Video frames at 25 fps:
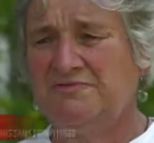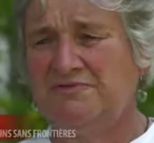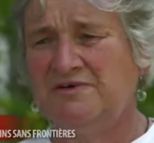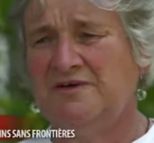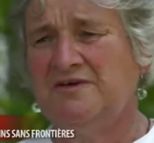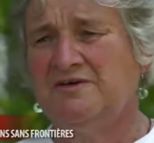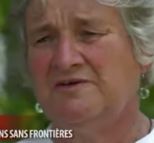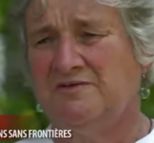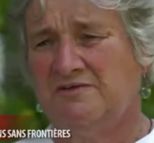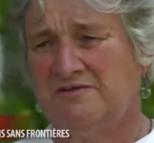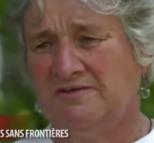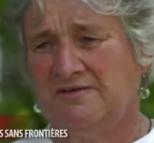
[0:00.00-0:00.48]

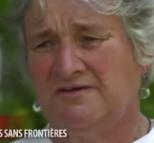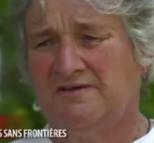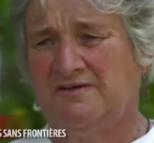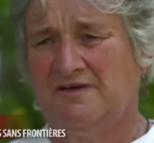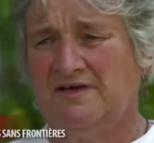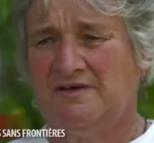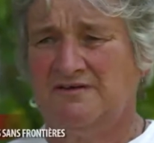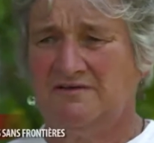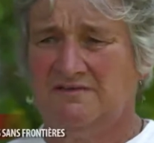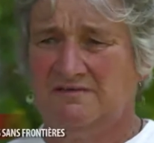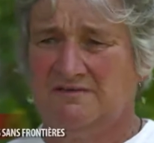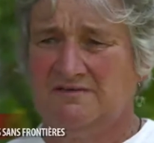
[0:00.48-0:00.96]
feel that
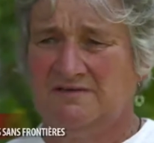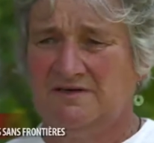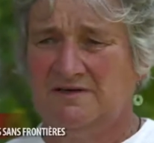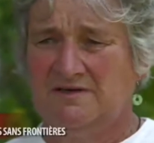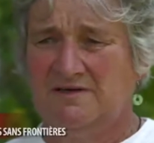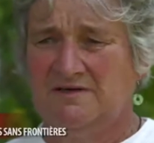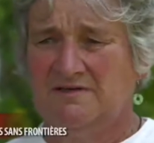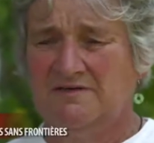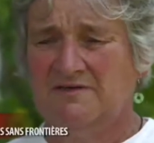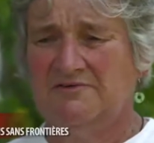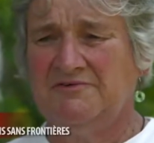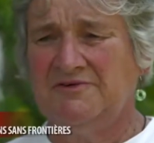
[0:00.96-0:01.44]

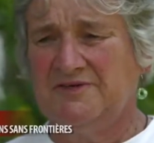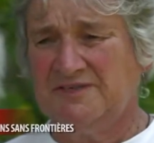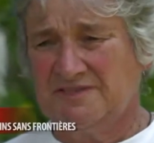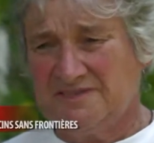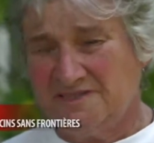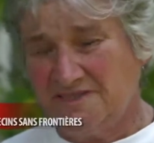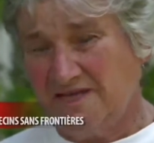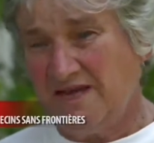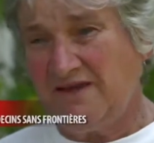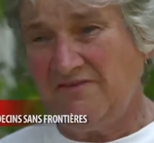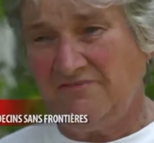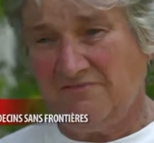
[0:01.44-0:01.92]
they're in a
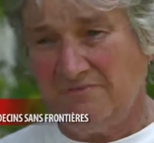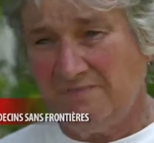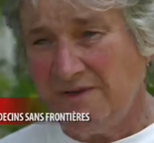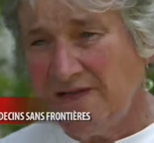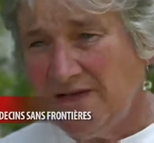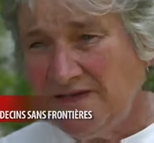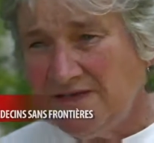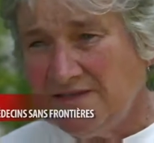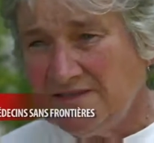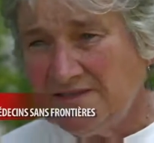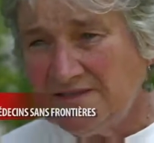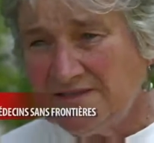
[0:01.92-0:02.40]
safe
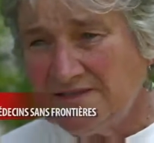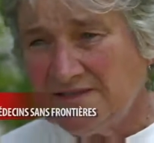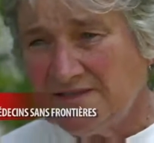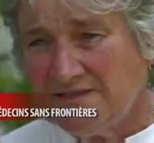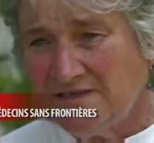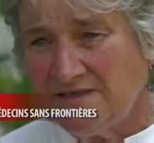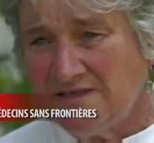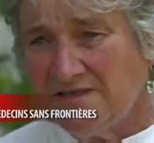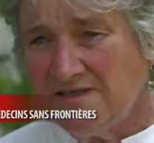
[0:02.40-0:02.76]
place,